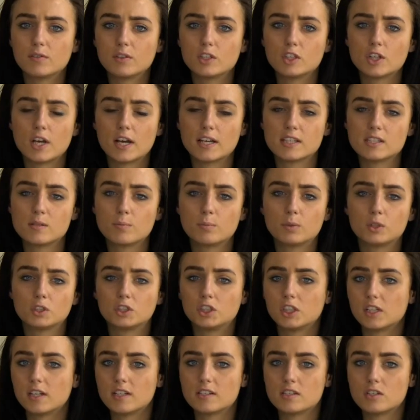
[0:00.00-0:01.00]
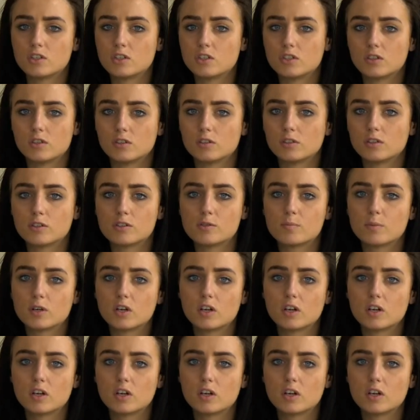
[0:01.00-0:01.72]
if you're trying to budget as a student,